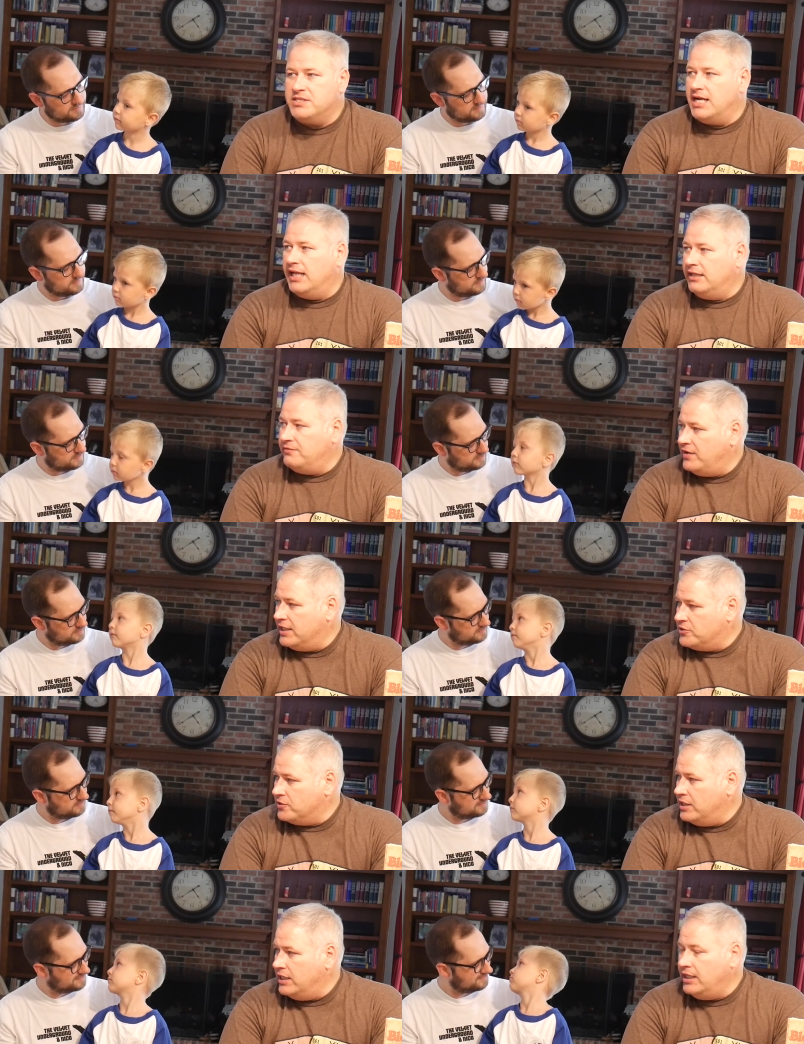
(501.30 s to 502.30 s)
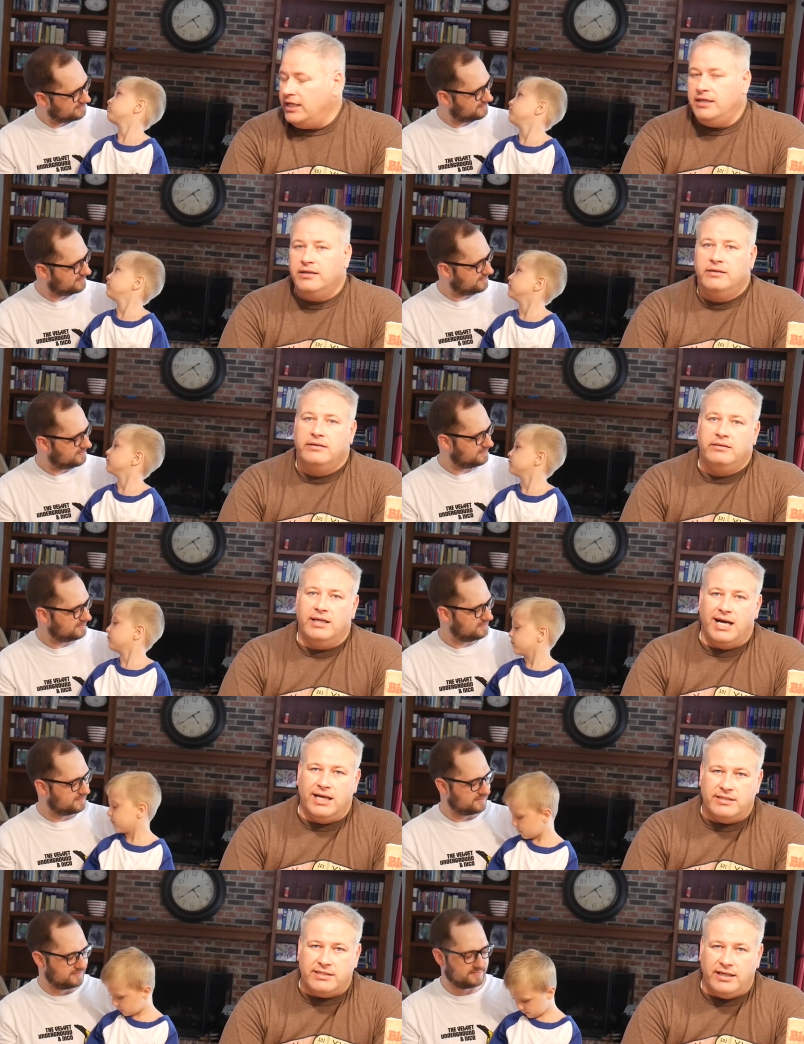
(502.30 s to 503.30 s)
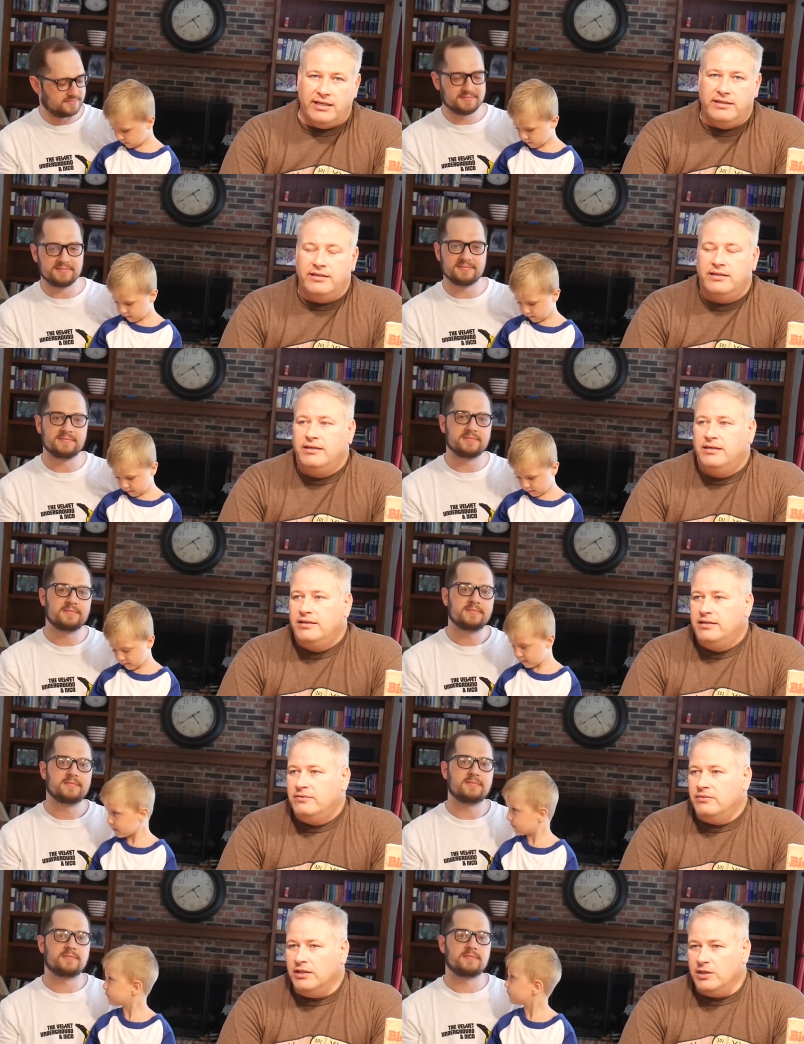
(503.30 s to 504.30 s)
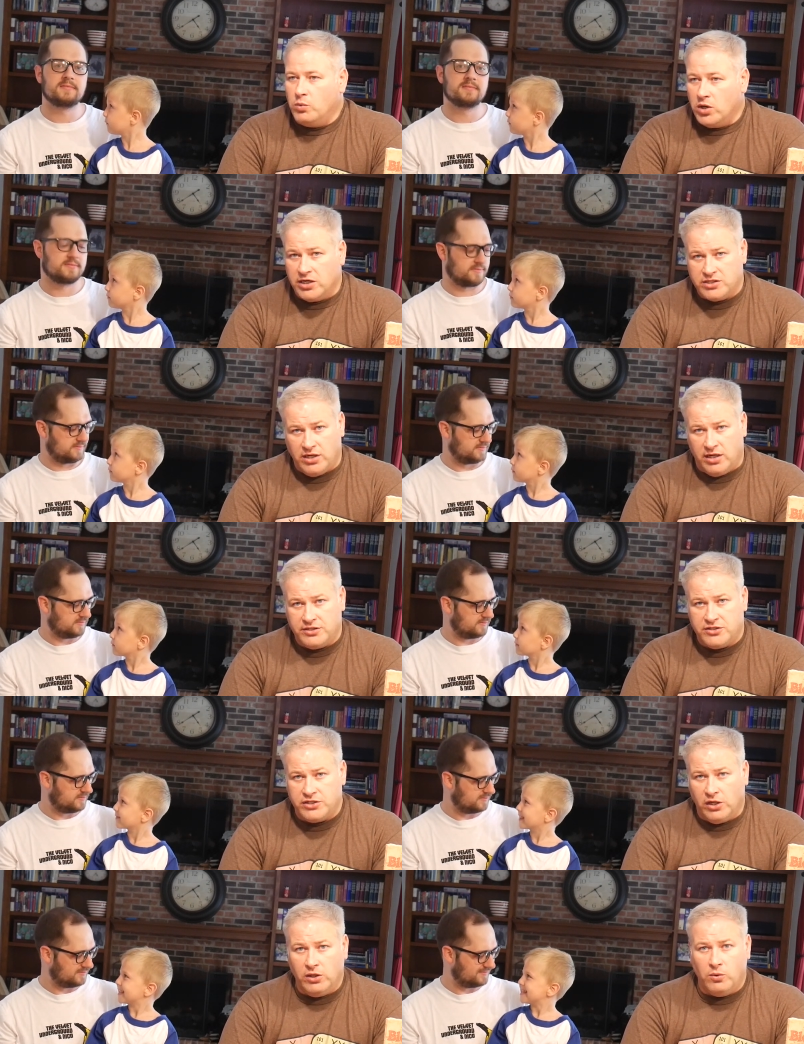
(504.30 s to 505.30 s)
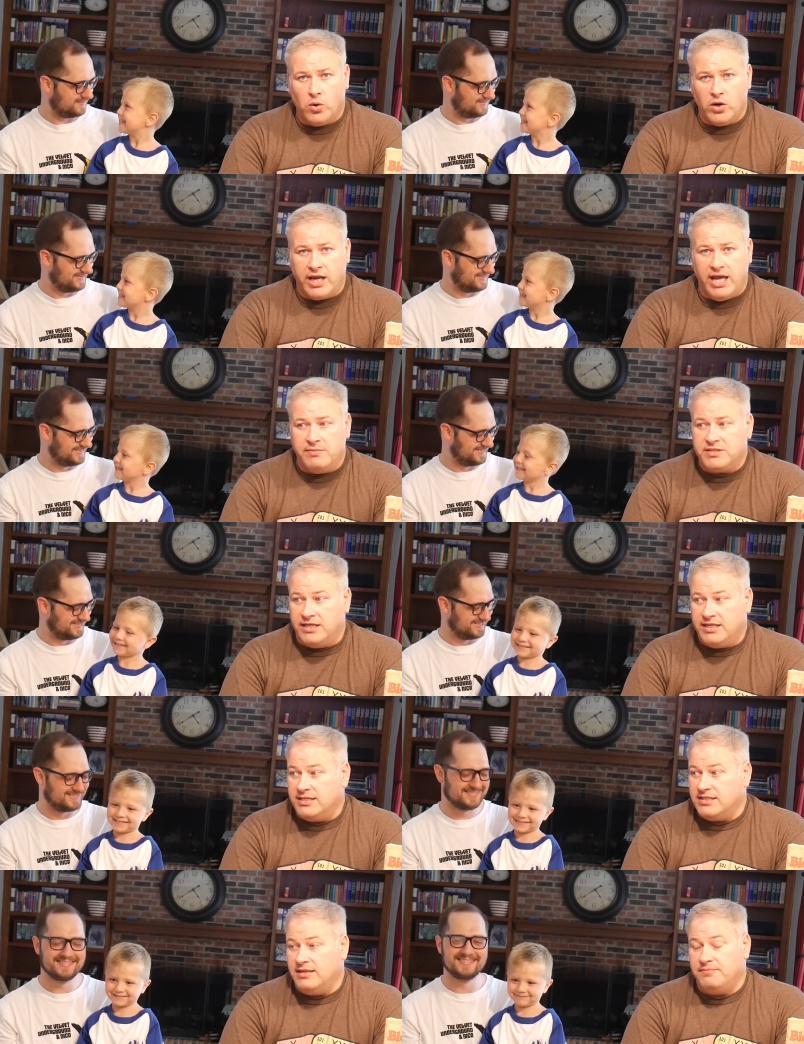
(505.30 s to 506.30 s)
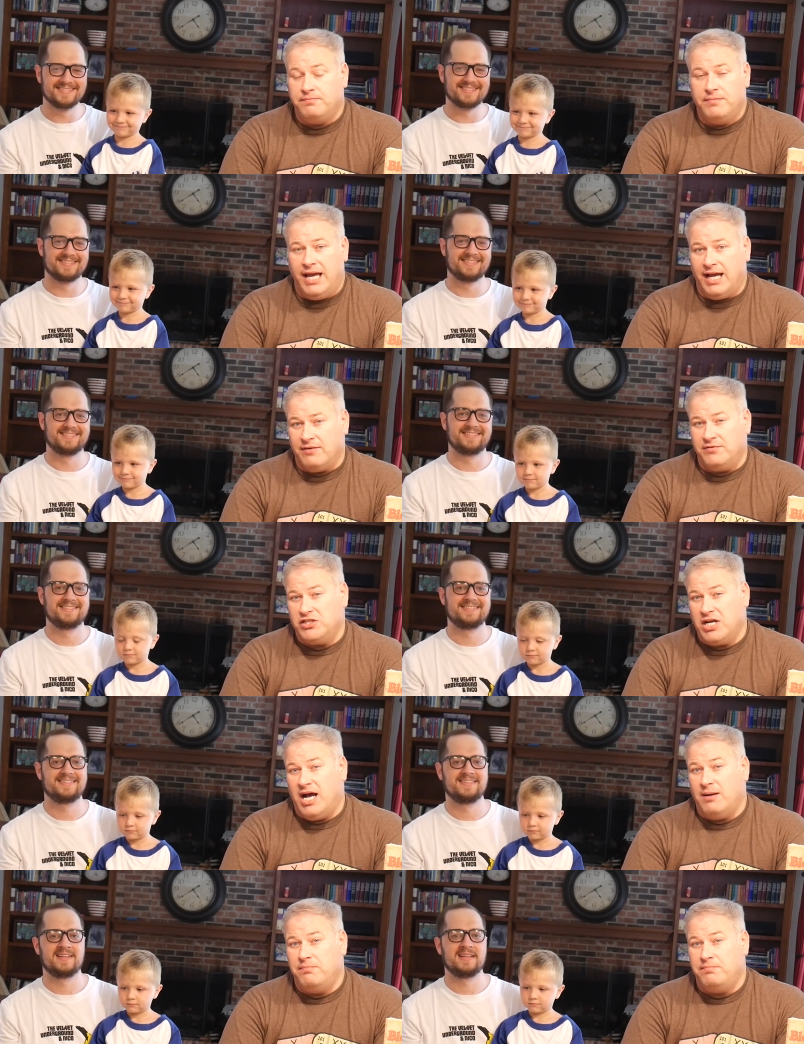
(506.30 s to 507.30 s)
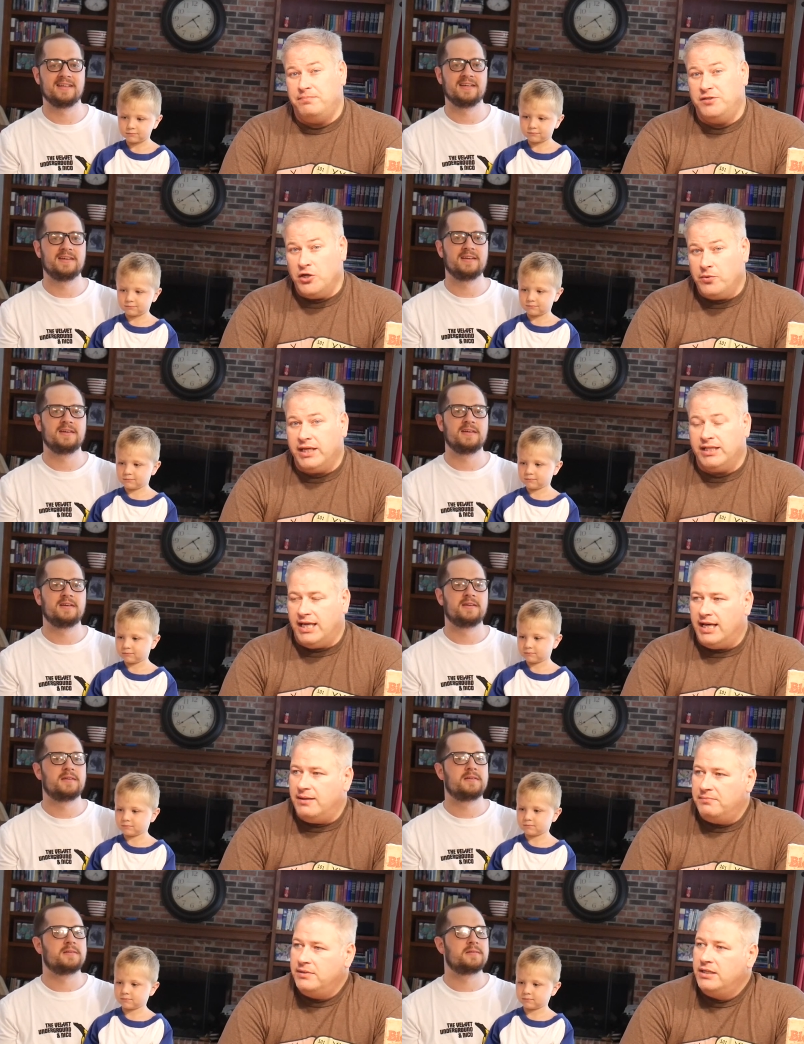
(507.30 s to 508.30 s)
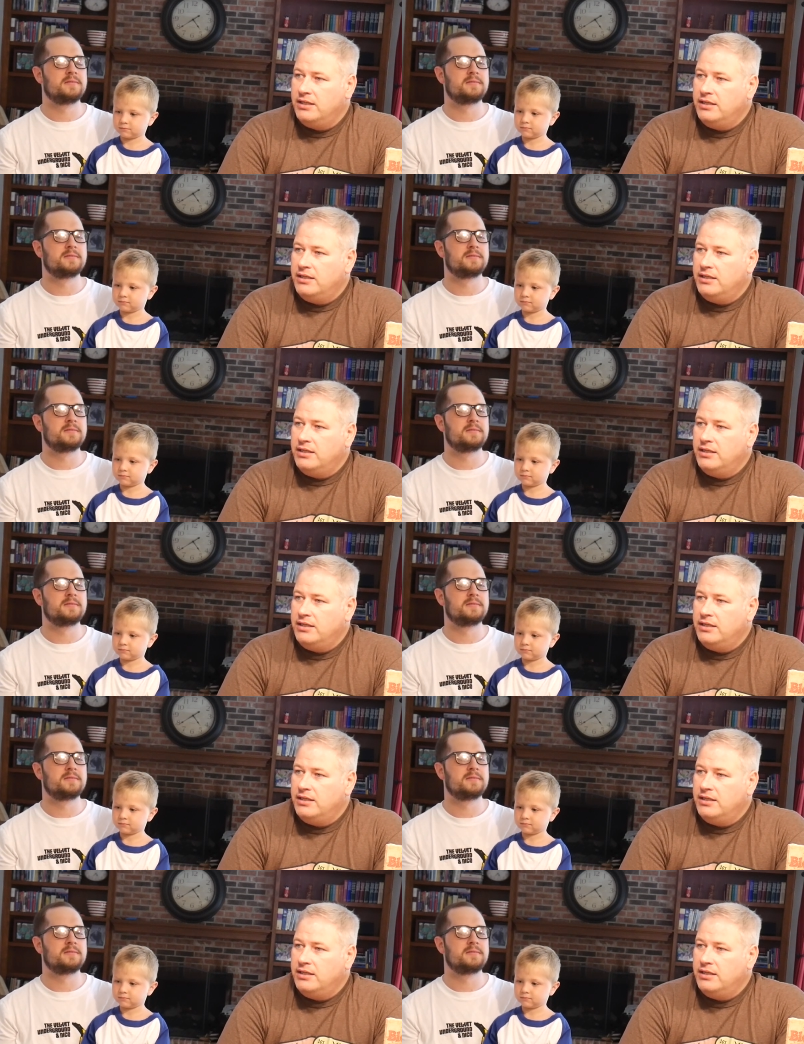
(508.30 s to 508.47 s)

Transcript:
Speaker 1: Silent Victory, The Hunted, really works on solo war games and does a heck of a job doing them.